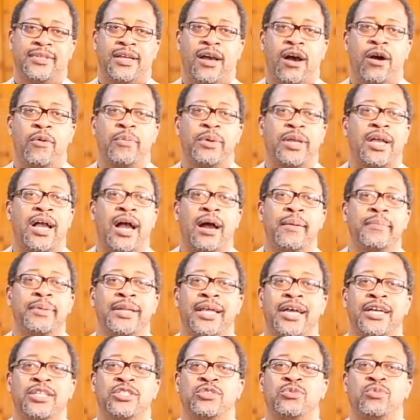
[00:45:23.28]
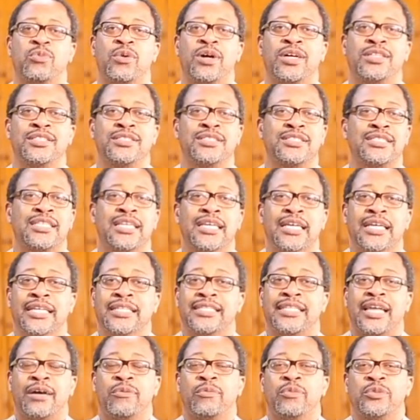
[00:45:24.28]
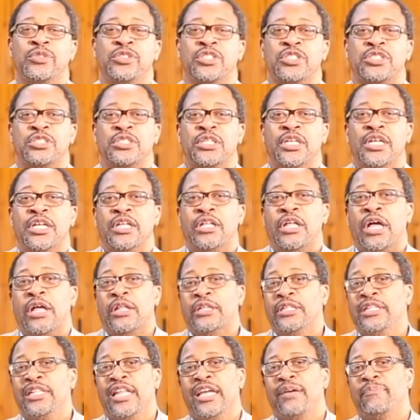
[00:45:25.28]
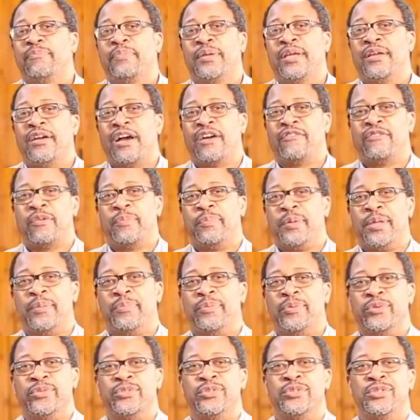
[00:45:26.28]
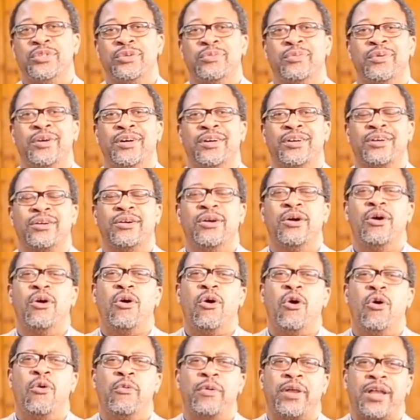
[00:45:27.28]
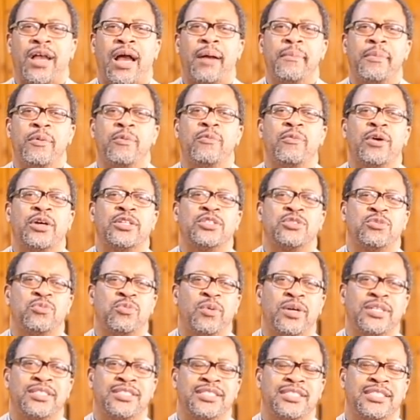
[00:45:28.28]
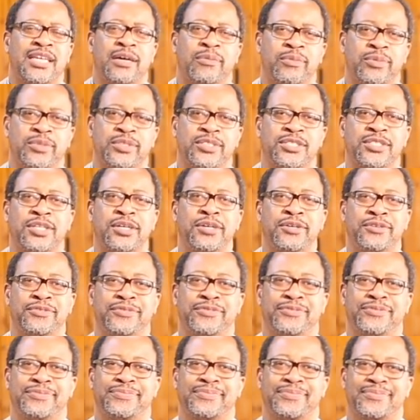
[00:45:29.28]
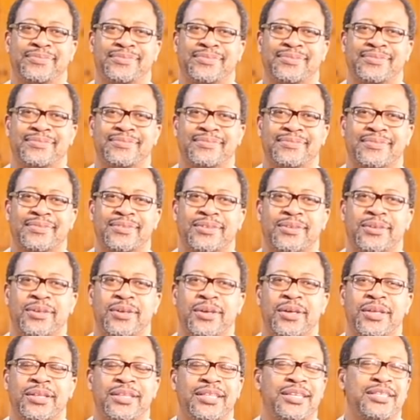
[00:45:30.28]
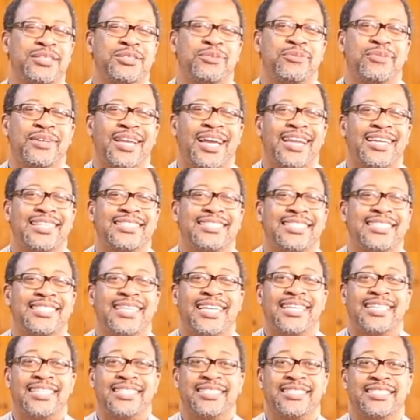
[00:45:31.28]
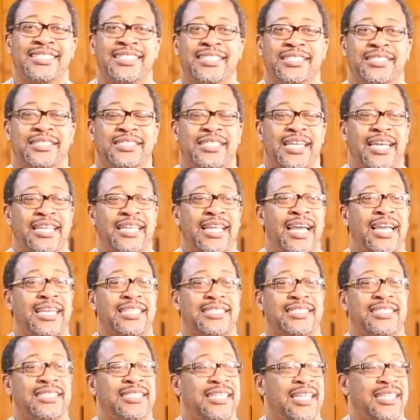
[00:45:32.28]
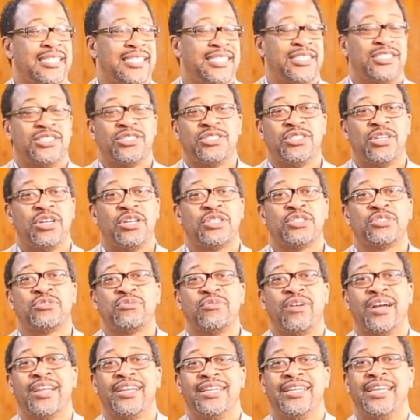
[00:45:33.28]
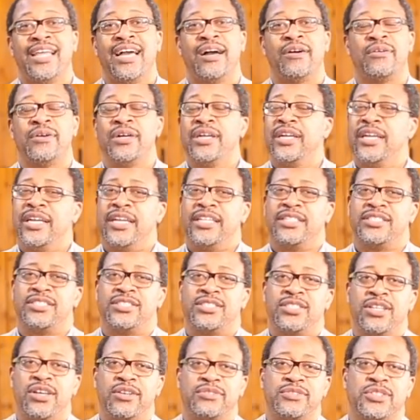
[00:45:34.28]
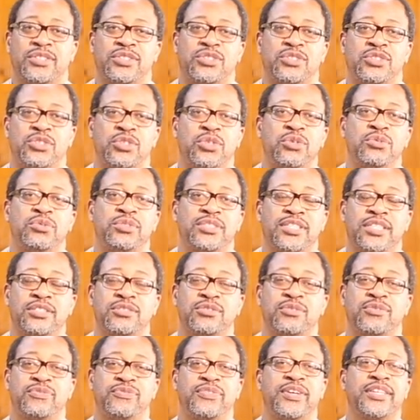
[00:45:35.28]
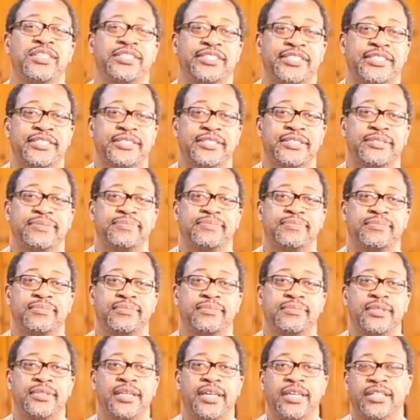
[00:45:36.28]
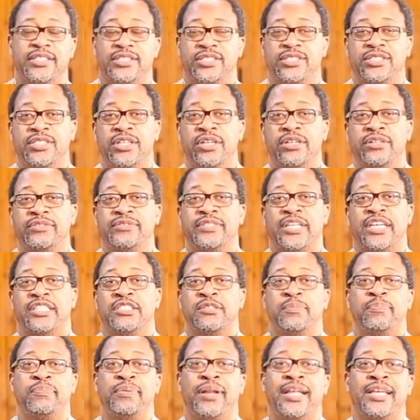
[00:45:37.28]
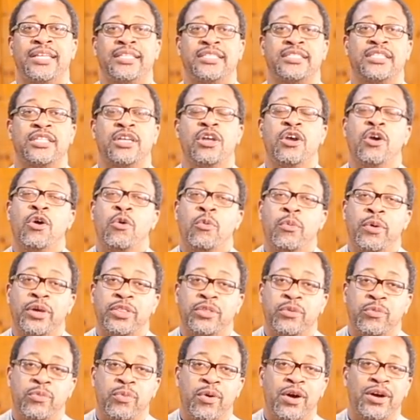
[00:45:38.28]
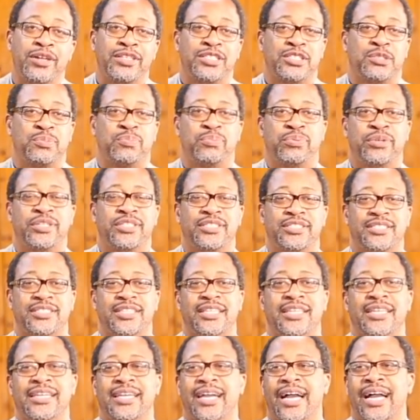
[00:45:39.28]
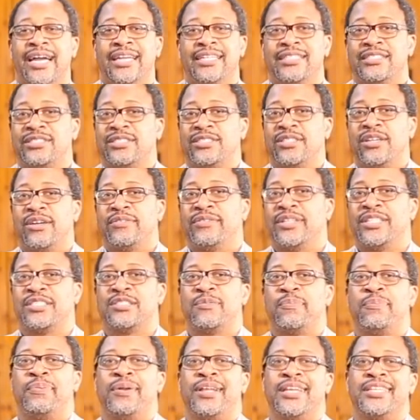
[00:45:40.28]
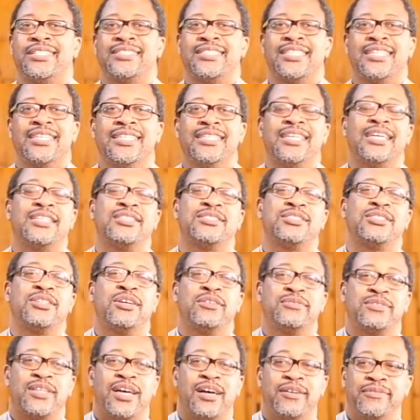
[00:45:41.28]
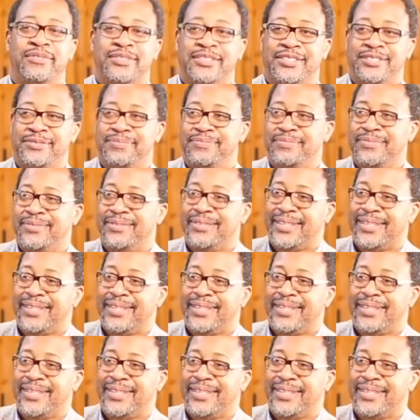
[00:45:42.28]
Are we coming as ones that will just let other people do the work? Or we're coming as ones that will serve? There's a reality that exists, and actually that this church right now, it serves as two central functions. It serves as a place where the word is preached, and it serves as a place that serves others.